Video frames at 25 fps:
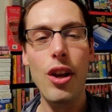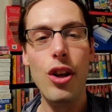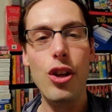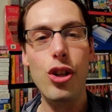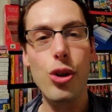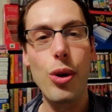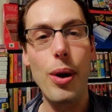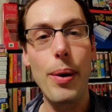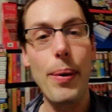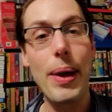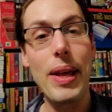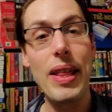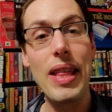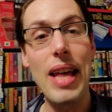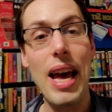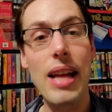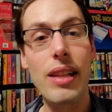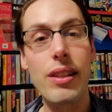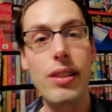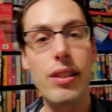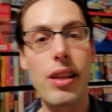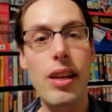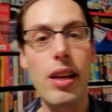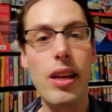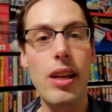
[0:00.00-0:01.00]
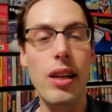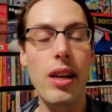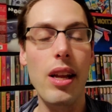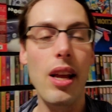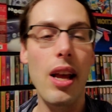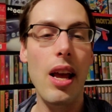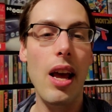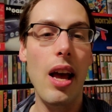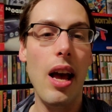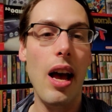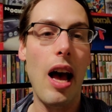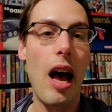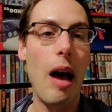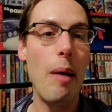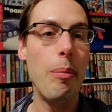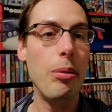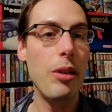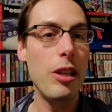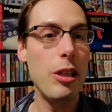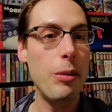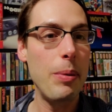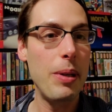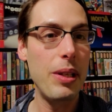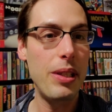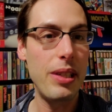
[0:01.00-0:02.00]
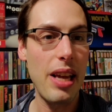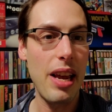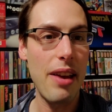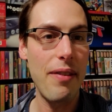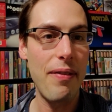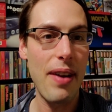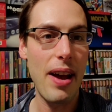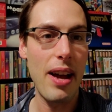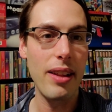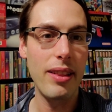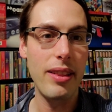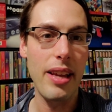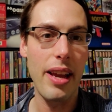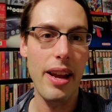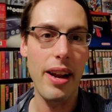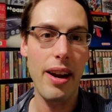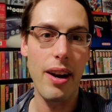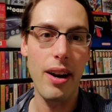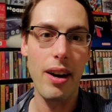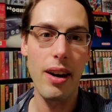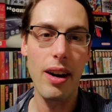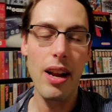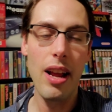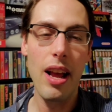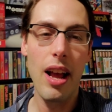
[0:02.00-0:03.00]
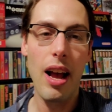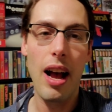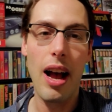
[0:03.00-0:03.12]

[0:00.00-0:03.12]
So anyway, that's it. Uh, please be safe out there.